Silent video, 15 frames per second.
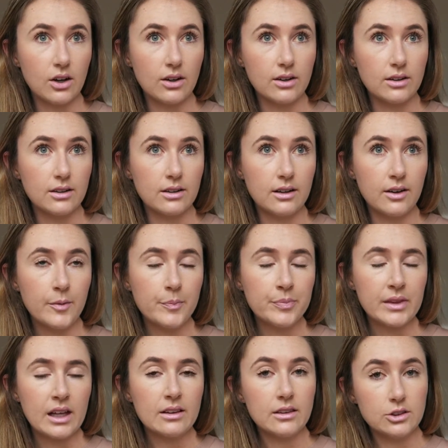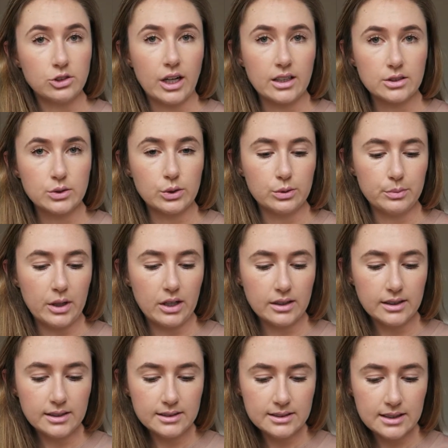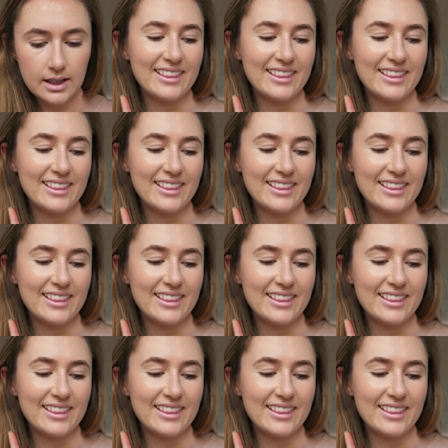on the drugstore market.